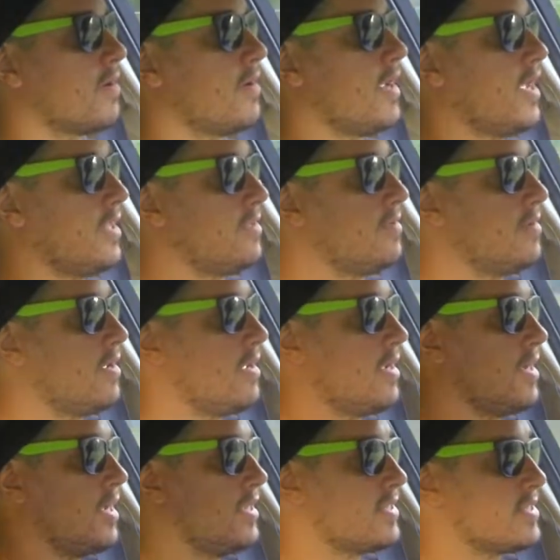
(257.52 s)

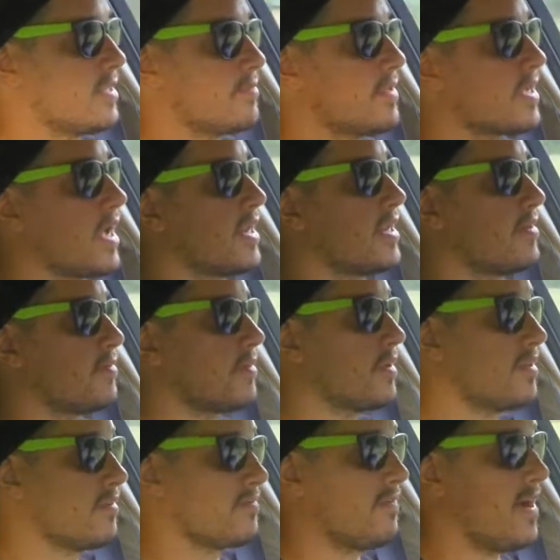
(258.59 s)
and something I didn't
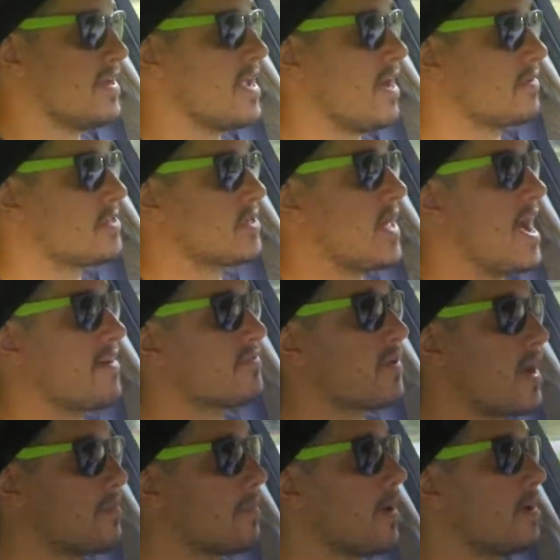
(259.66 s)
really find out until after
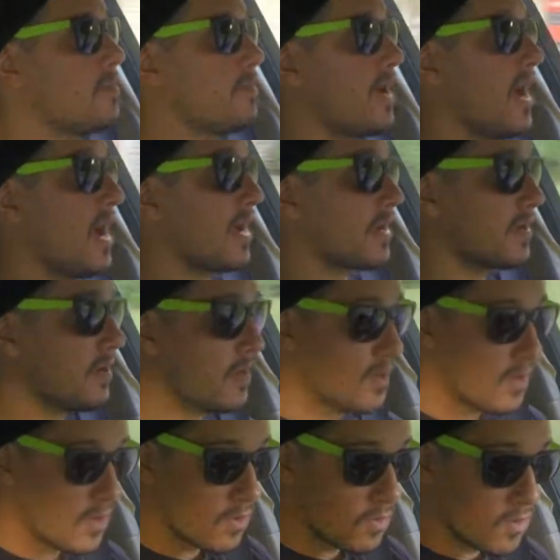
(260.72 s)
I bought it back,
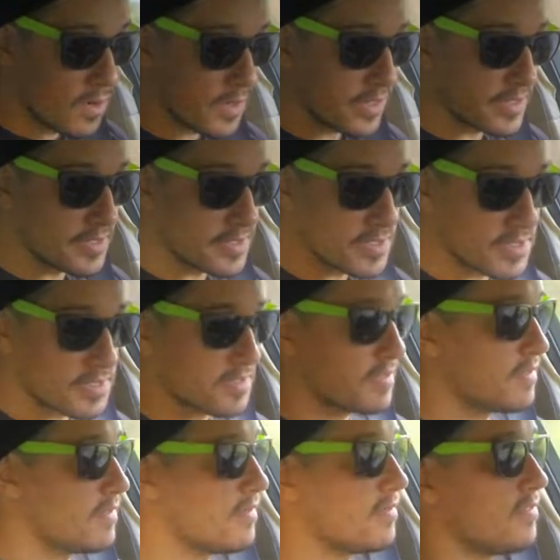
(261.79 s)
was
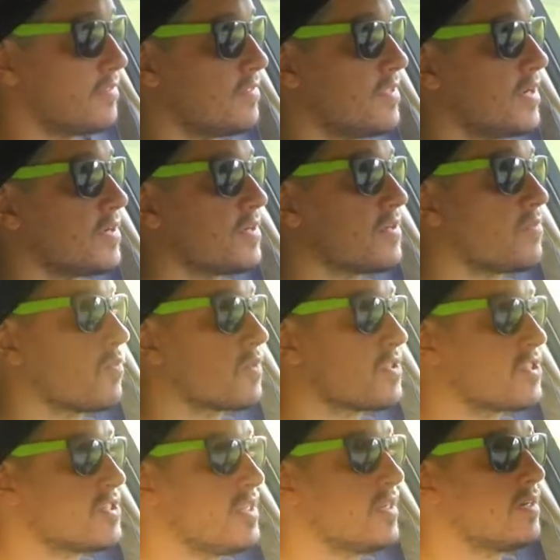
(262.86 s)
there
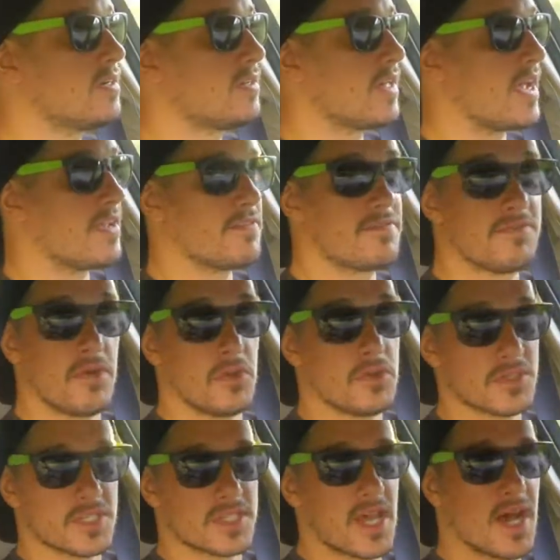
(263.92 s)
was still a
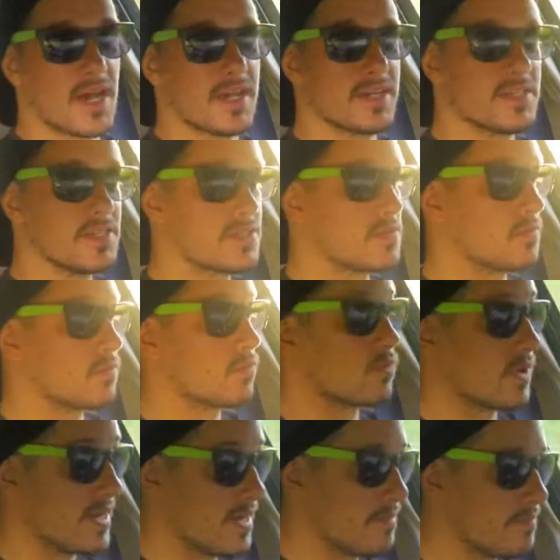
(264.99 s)
full-size
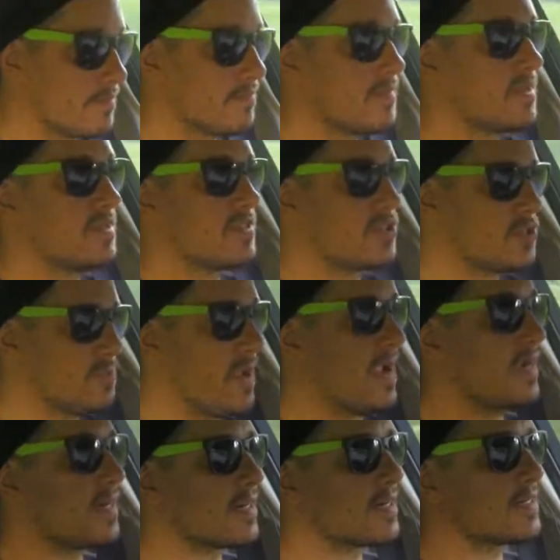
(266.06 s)
rim
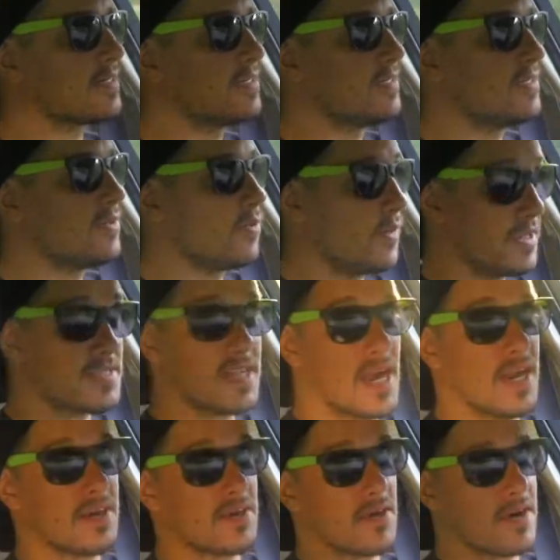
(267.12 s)
spare with
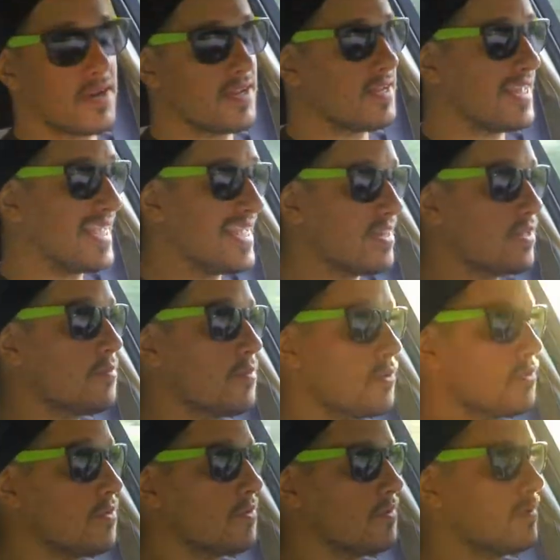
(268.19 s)
tire on it in the
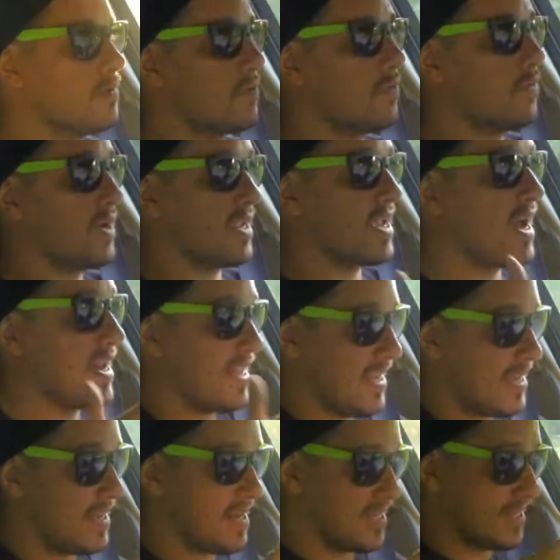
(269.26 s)
boot when it got
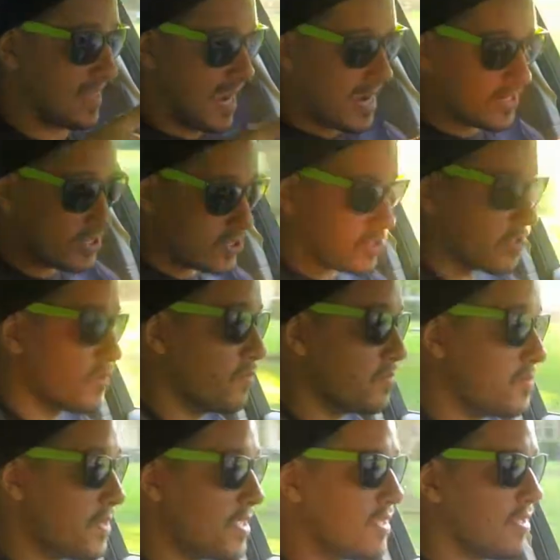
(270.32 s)
hit, and the guy
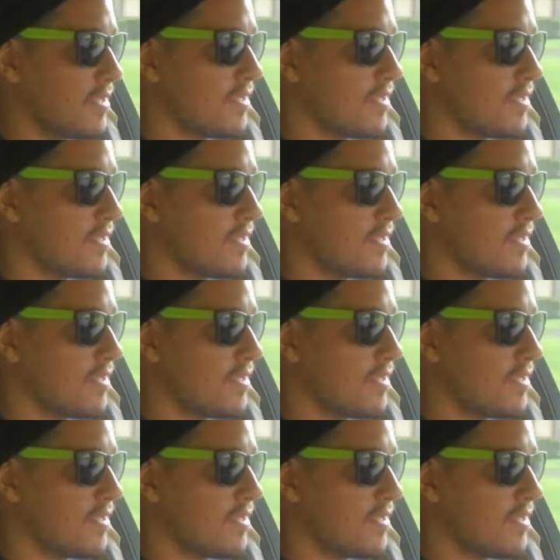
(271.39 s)
scooped me,